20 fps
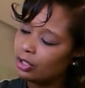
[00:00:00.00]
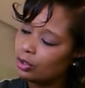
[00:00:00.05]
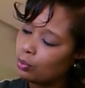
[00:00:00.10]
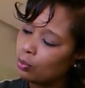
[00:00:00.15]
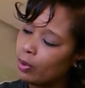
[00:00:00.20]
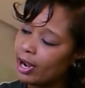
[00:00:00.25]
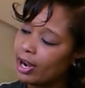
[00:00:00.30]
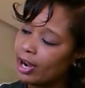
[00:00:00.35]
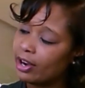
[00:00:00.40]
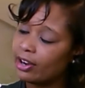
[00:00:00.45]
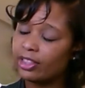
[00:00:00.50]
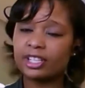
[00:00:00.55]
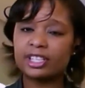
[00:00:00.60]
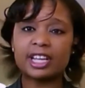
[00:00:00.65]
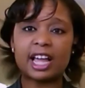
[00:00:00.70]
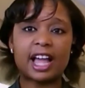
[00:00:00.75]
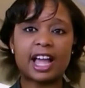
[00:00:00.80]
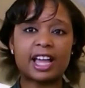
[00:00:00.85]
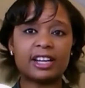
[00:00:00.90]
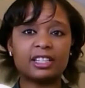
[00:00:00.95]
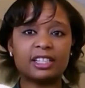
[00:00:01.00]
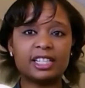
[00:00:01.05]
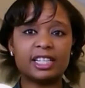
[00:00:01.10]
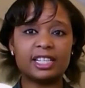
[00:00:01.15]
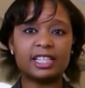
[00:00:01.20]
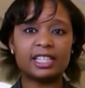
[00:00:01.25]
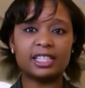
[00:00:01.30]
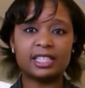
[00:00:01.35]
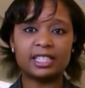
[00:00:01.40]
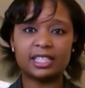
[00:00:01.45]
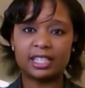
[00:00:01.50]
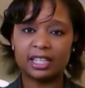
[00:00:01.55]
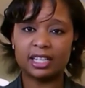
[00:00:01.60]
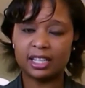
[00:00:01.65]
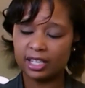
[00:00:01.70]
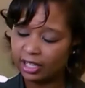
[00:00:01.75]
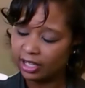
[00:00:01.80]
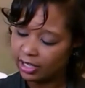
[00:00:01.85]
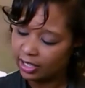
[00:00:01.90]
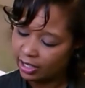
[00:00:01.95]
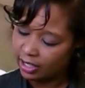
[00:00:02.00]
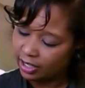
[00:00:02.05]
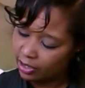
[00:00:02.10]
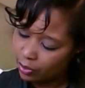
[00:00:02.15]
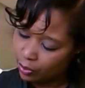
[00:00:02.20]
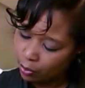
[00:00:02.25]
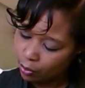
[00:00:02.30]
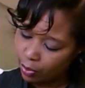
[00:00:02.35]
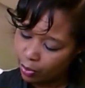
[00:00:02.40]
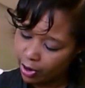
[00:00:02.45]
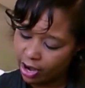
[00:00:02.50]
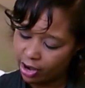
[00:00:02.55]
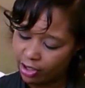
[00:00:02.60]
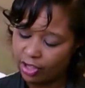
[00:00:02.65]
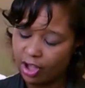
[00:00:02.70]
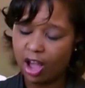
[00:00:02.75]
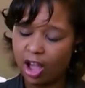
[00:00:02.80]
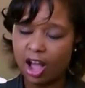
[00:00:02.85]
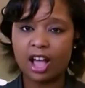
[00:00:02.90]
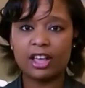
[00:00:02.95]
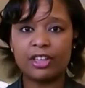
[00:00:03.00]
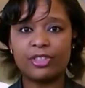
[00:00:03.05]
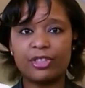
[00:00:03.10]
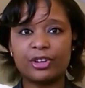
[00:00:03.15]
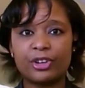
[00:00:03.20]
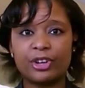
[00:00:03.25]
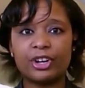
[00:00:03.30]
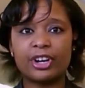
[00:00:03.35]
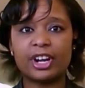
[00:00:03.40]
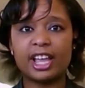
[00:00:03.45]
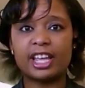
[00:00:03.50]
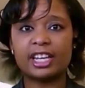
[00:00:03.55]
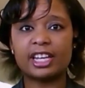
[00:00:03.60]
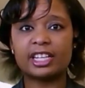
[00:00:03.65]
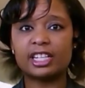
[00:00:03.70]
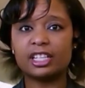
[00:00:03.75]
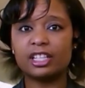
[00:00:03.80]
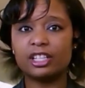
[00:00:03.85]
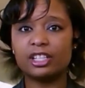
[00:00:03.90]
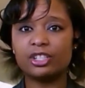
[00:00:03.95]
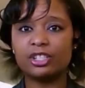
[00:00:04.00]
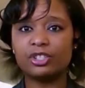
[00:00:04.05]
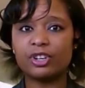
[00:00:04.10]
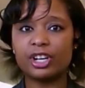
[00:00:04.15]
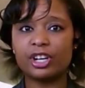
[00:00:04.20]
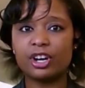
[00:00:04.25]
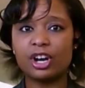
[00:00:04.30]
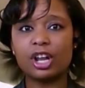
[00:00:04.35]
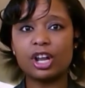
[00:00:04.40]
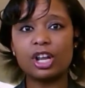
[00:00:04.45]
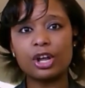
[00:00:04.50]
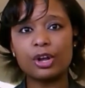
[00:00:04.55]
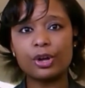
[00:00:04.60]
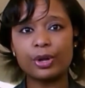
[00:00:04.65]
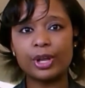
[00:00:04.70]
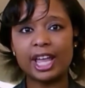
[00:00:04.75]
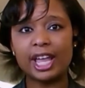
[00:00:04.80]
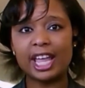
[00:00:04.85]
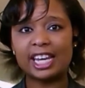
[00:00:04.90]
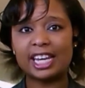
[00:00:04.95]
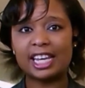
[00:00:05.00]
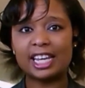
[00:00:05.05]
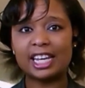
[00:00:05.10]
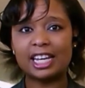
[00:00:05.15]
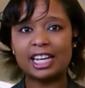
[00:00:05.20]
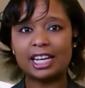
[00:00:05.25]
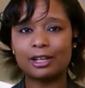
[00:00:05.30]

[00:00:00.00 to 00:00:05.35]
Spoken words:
where the title is, where the author and illustrator are located,